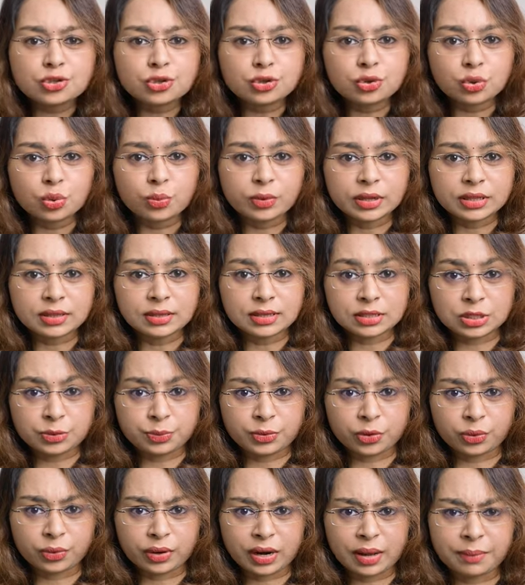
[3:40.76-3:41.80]
to do with this
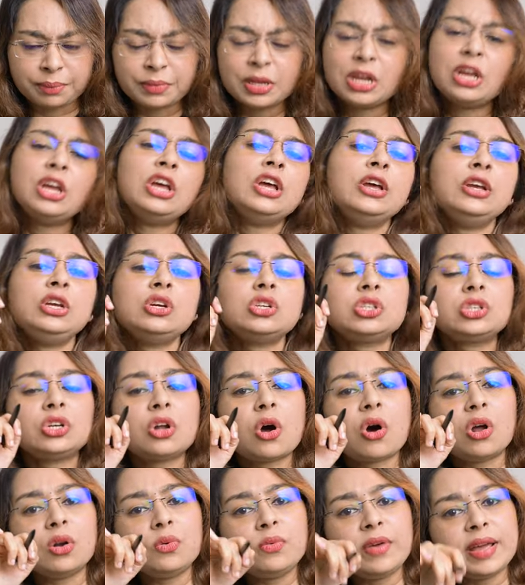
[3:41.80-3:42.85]
program? You should
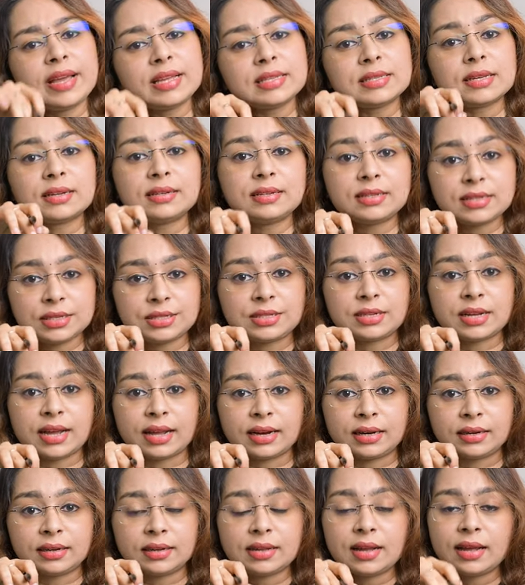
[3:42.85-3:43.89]
always
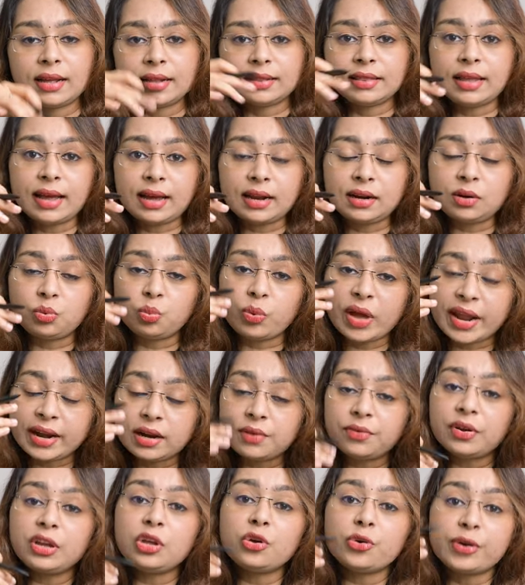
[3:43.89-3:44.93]
understand that
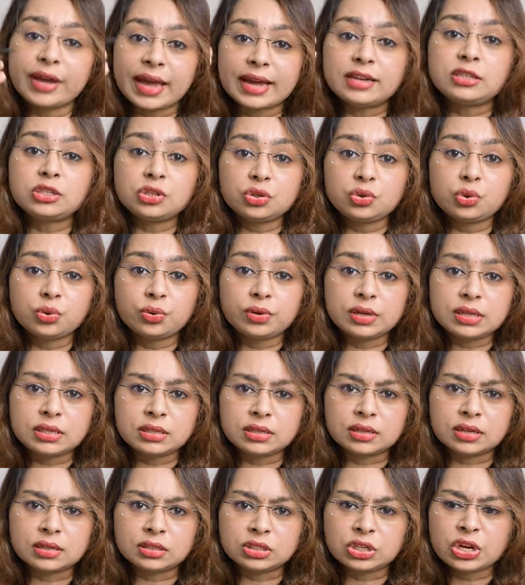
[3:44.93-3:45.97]
whenever you get into
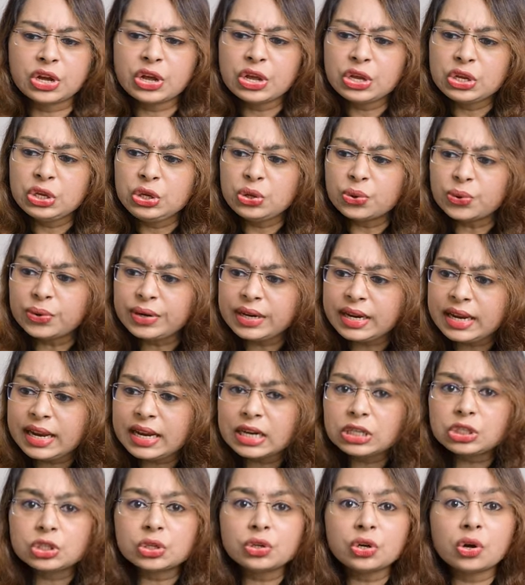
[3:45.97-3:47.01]
research, you
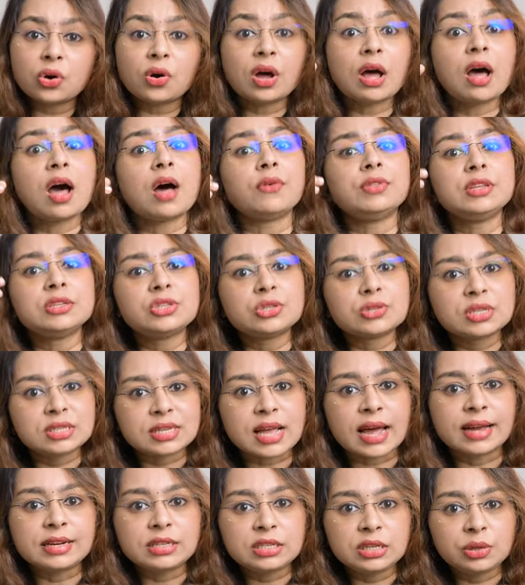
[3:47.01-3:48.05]
need to know how the
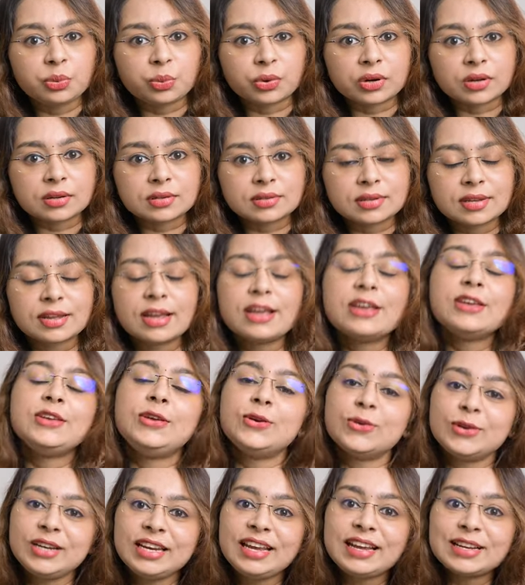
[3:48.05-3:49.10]
society works.
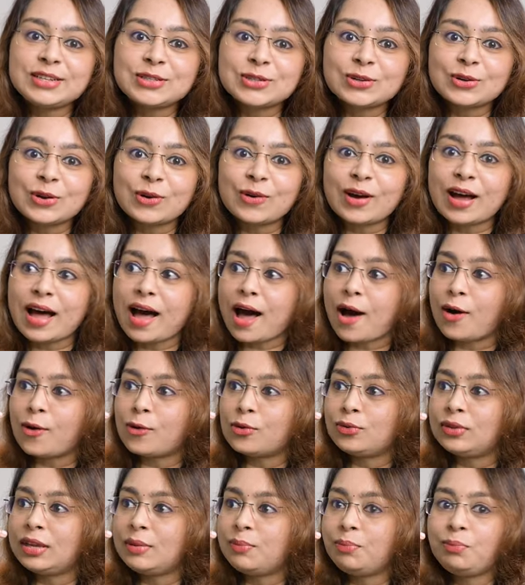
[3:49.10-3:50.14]
You need to know
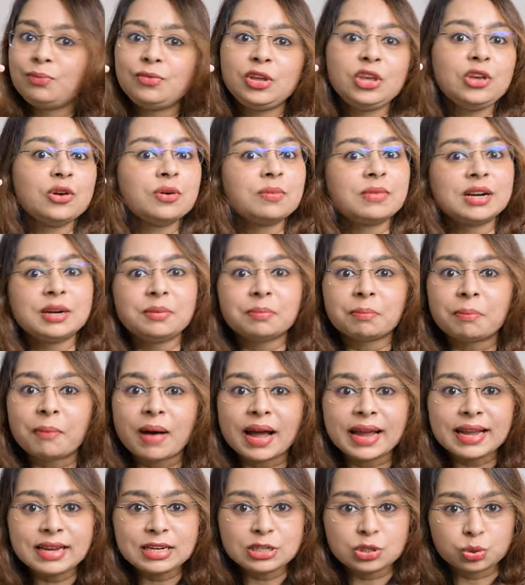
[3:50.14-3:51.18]
how the human
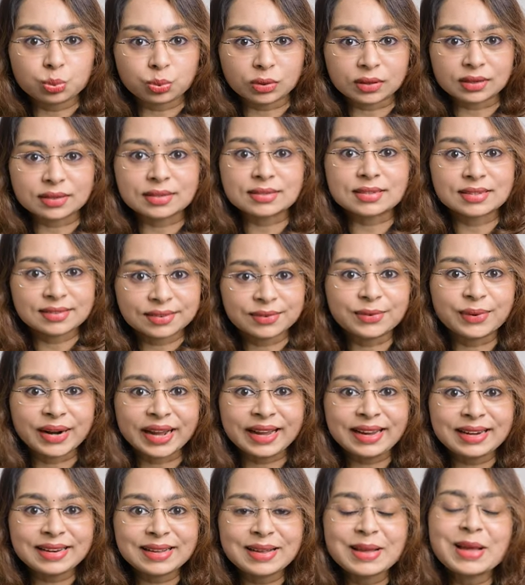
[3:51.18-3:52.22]
mind works,
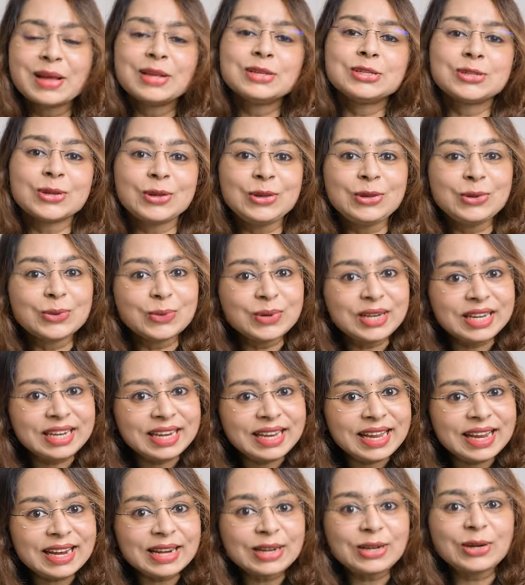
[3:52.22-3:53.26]
right? So you
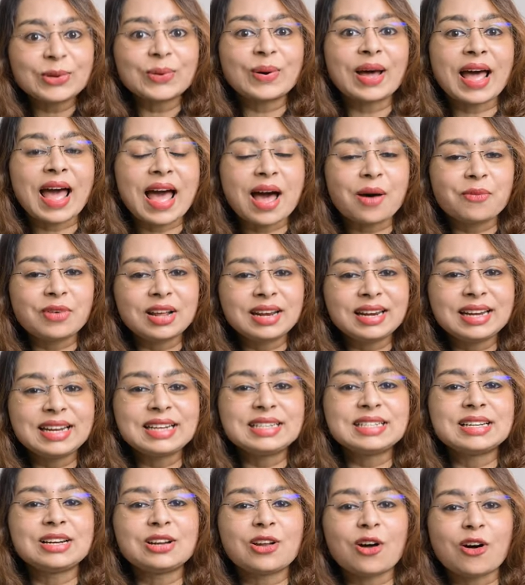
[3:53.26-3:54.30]
need to have a
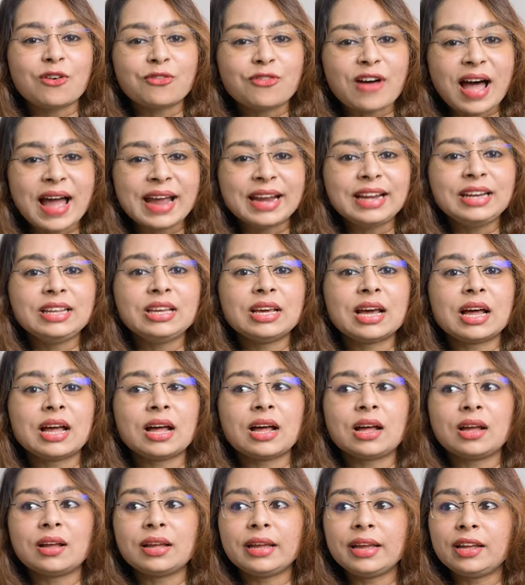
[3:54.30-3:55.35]
little of
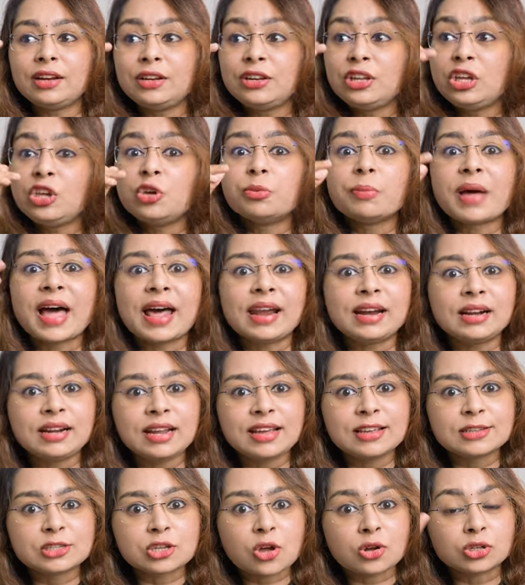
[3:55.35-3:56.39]
idea in
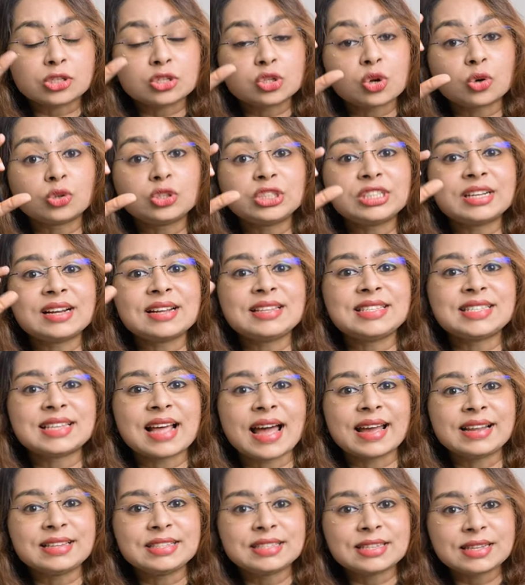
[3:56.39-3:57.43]
humanities or social
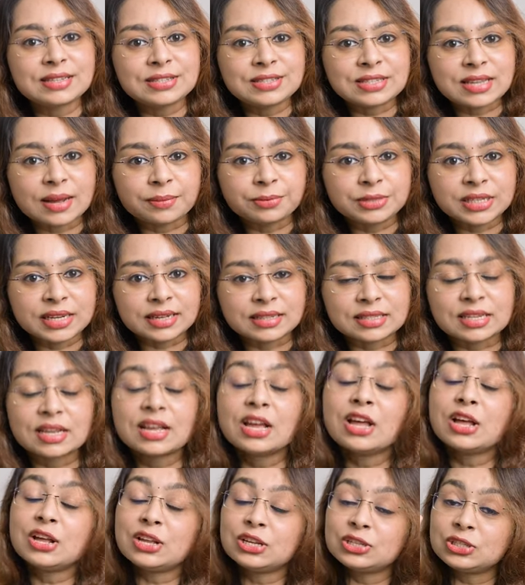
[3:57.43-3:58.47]
sciences subjects.
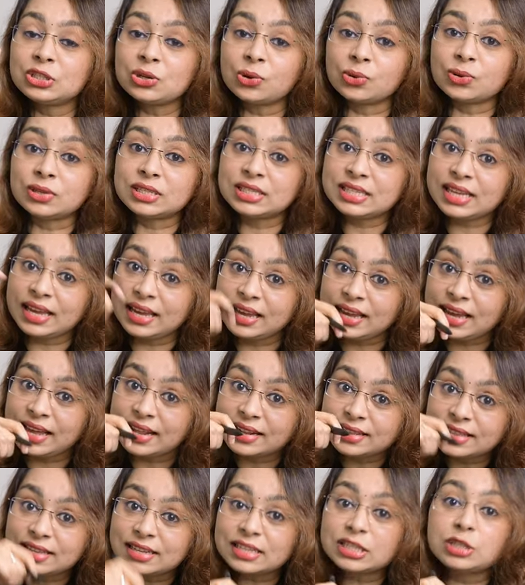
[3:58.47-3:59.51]
So see,
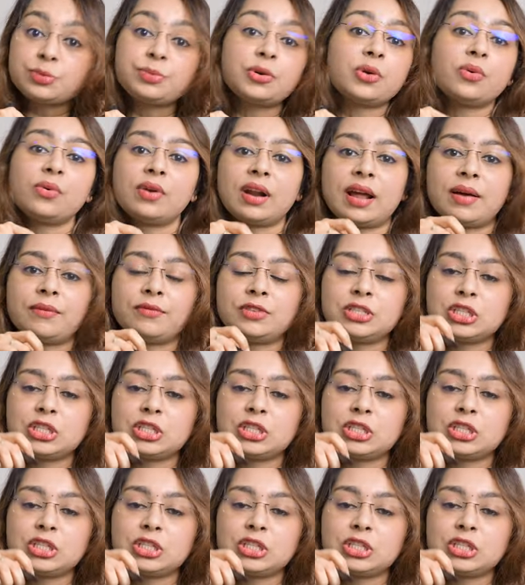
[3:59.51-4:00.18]
in this program,